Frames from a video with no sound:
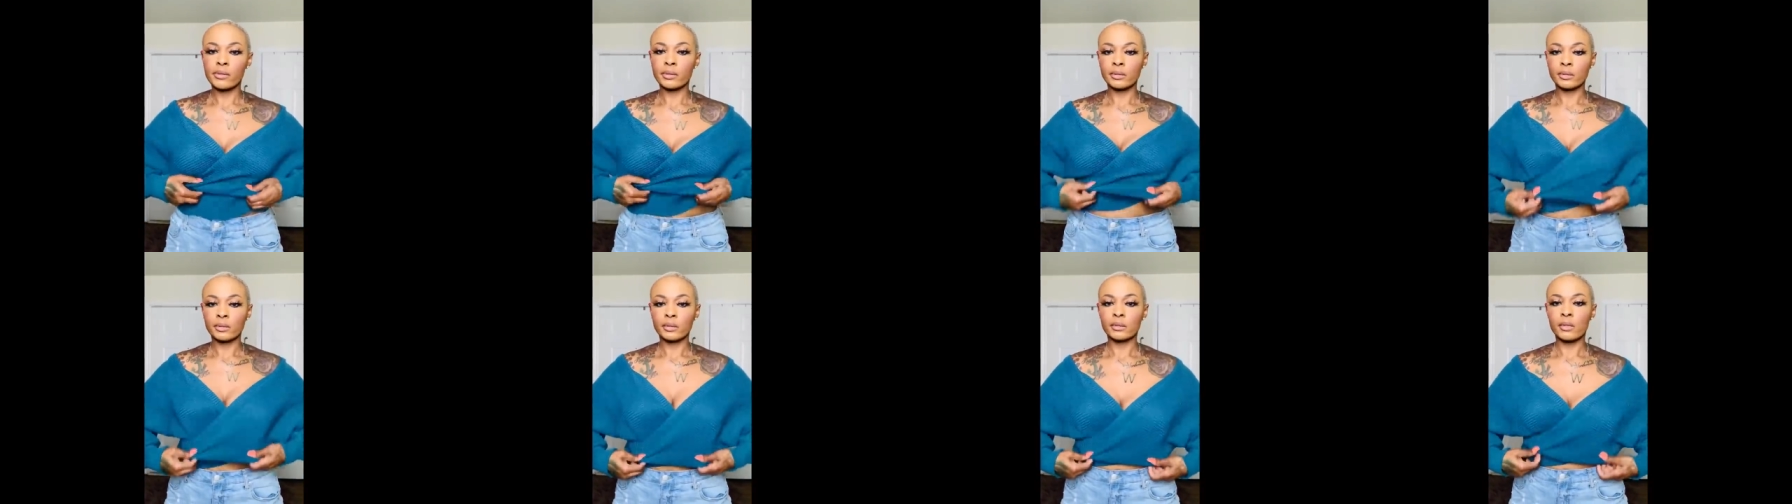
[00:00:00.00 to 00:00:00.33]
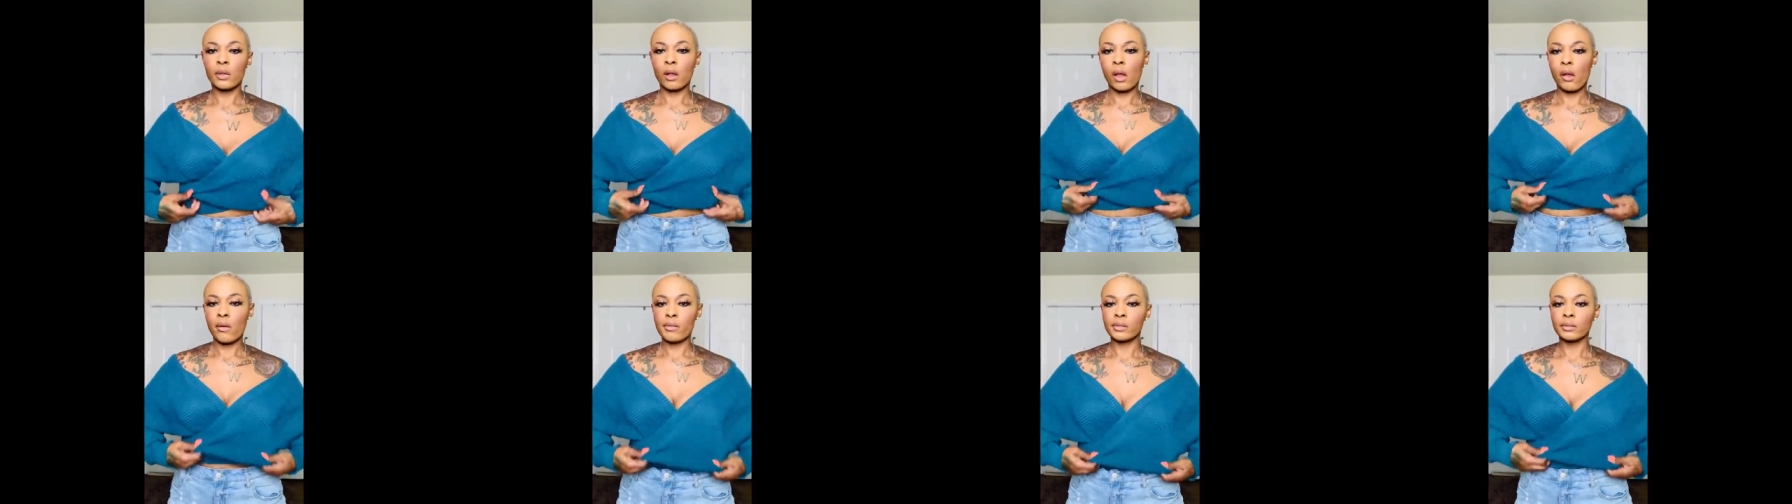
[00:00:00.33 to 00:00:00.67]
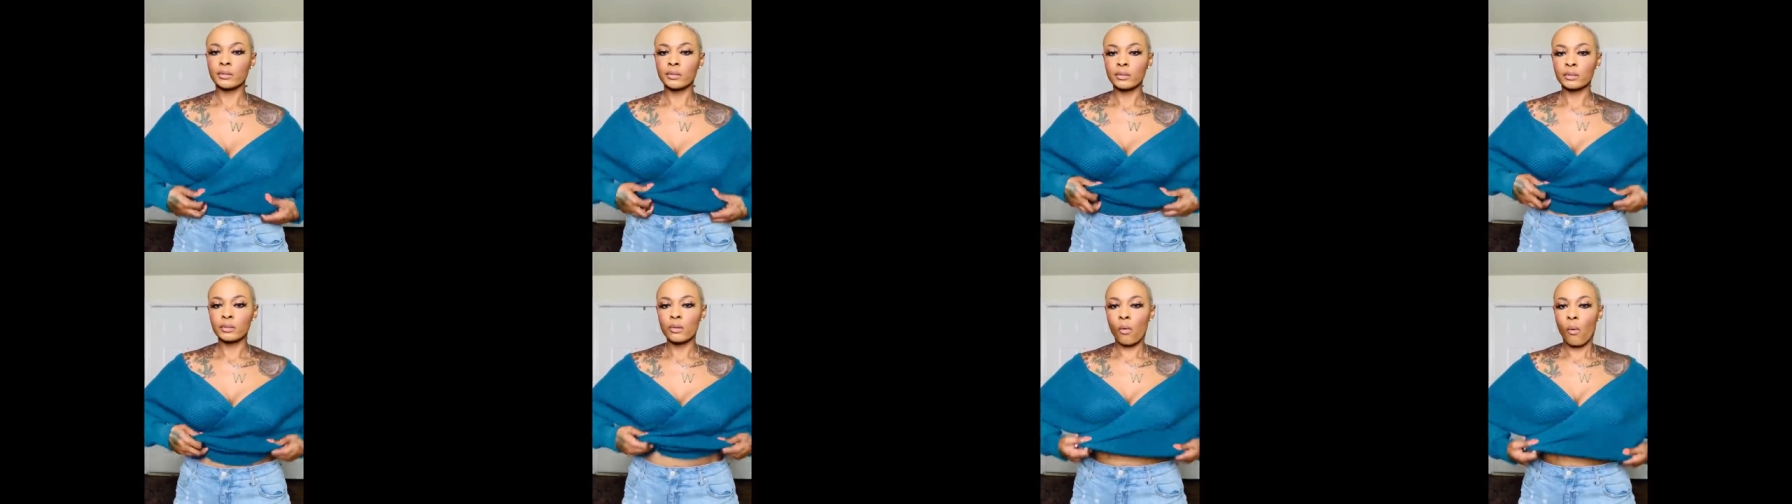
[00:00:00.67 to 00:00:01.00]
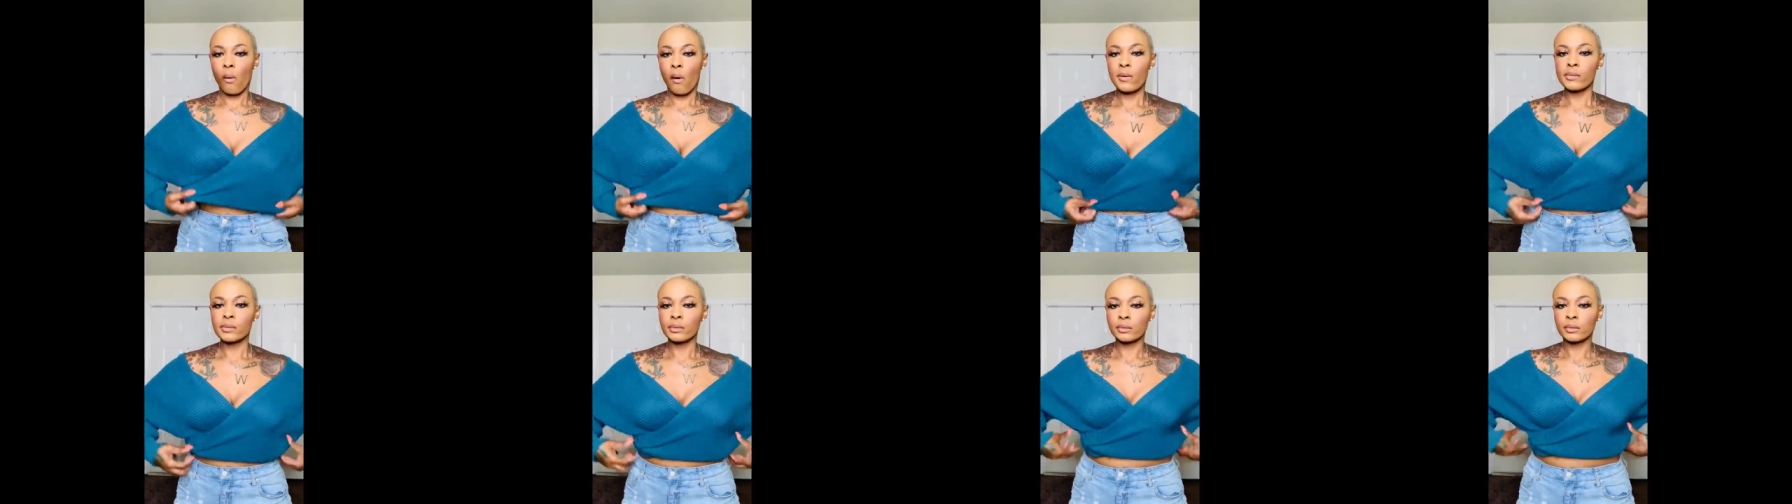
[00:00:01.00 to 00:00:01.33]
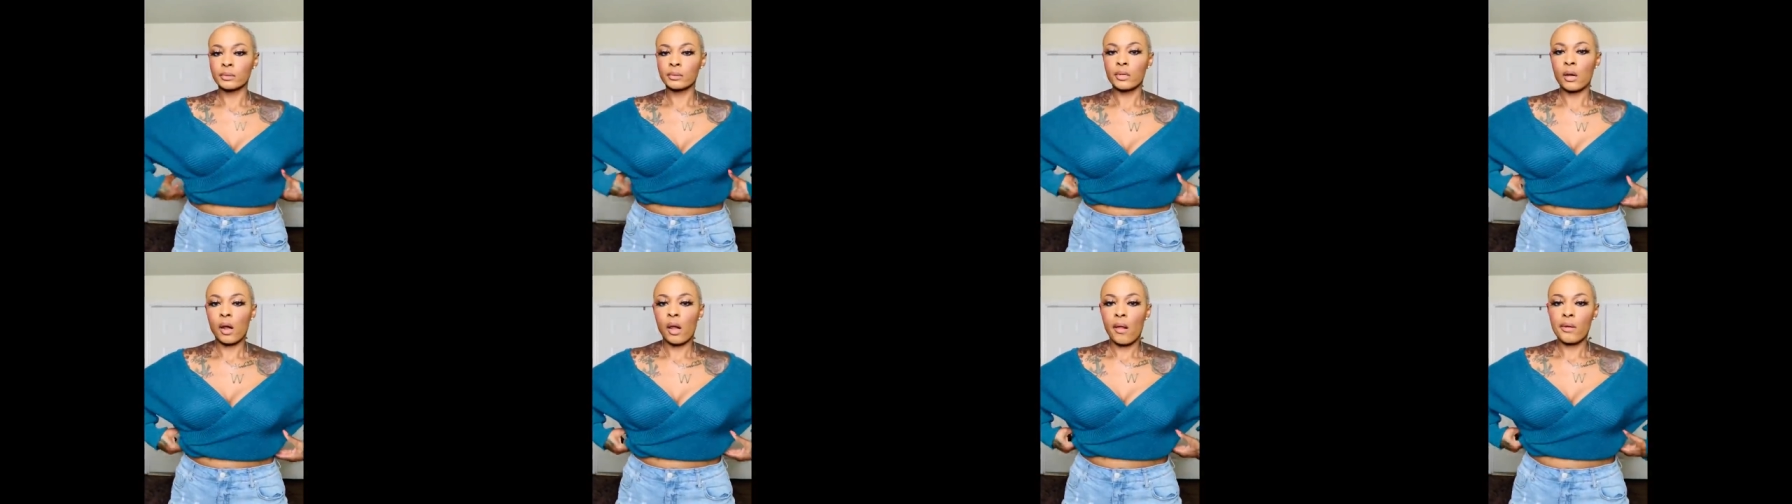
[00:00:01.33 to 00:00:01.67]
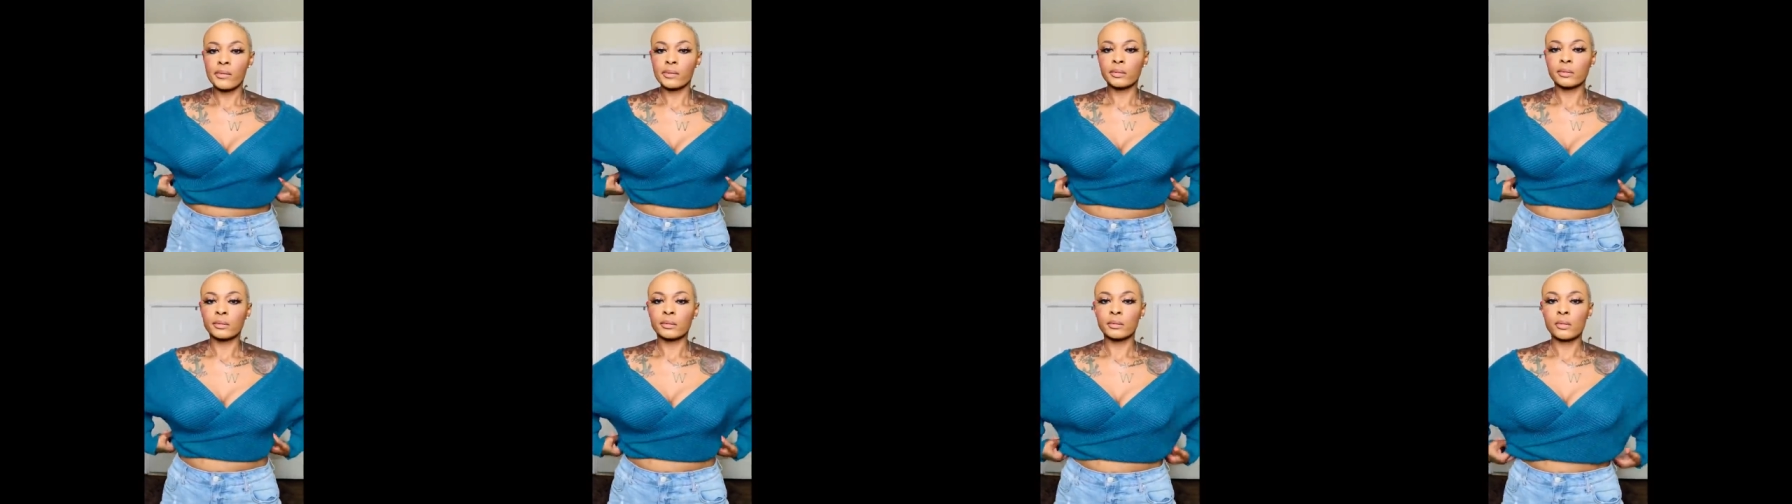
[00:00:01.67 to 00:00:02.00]
oh, yeah, I was showing you that. Look at
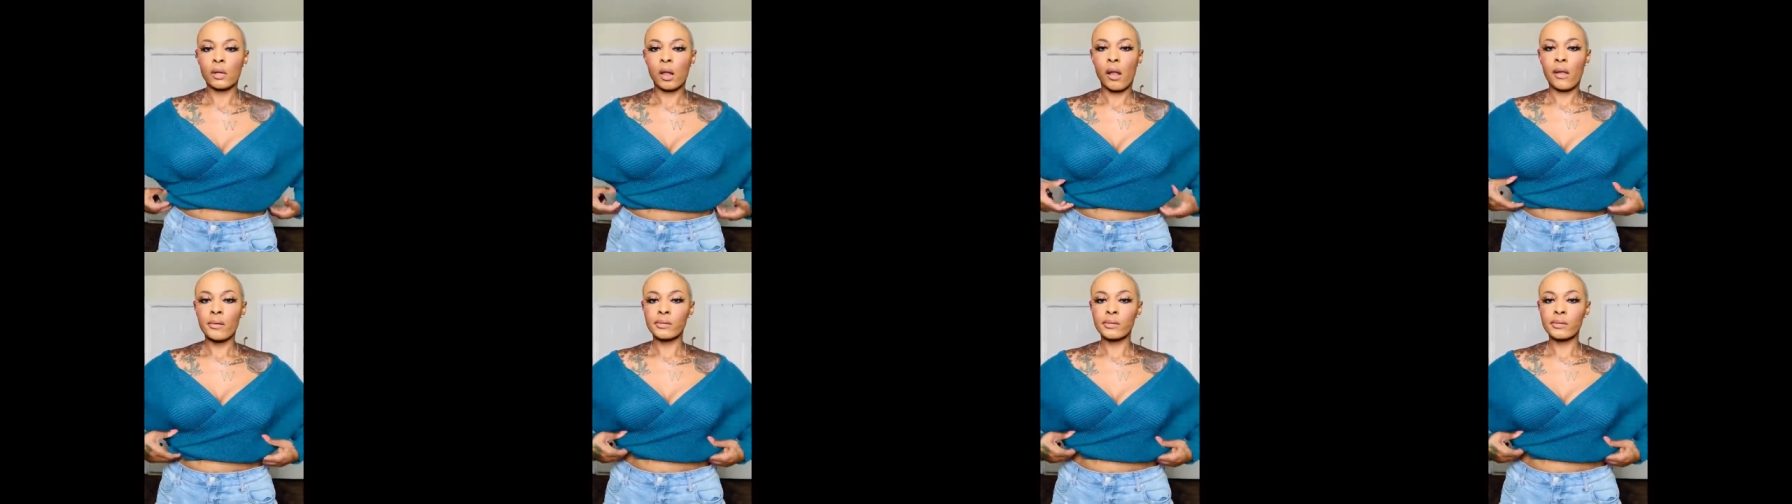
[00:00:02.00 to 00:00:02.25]
there.